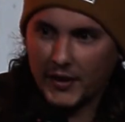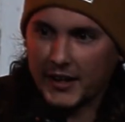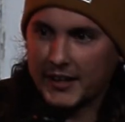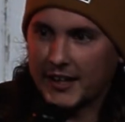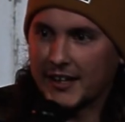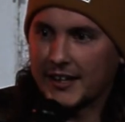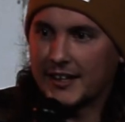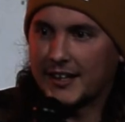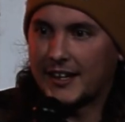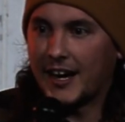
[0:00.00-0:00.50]

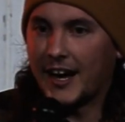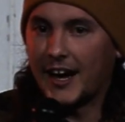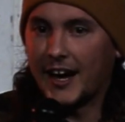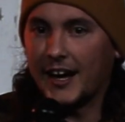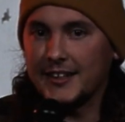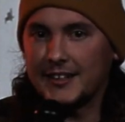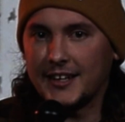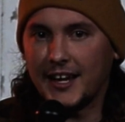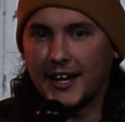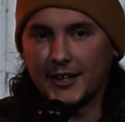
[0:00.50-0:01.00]
Fucking
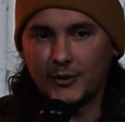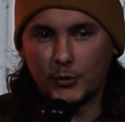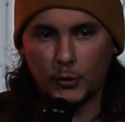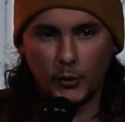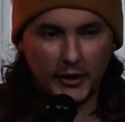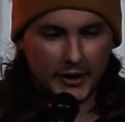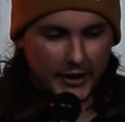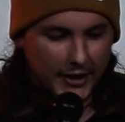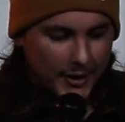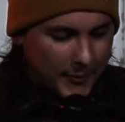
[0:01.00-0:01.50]
Kanye
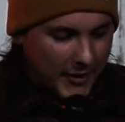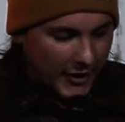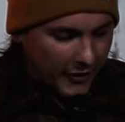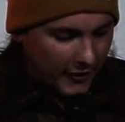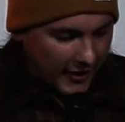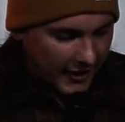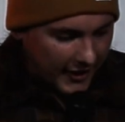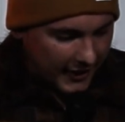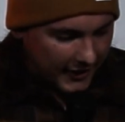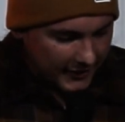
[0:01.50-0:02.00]
Twitty, am
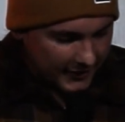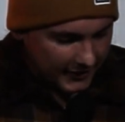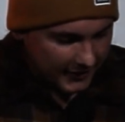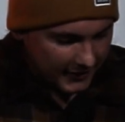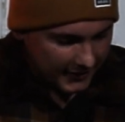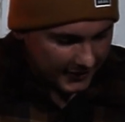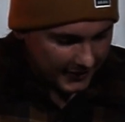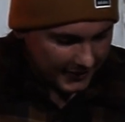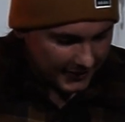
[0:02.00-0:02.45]
I right?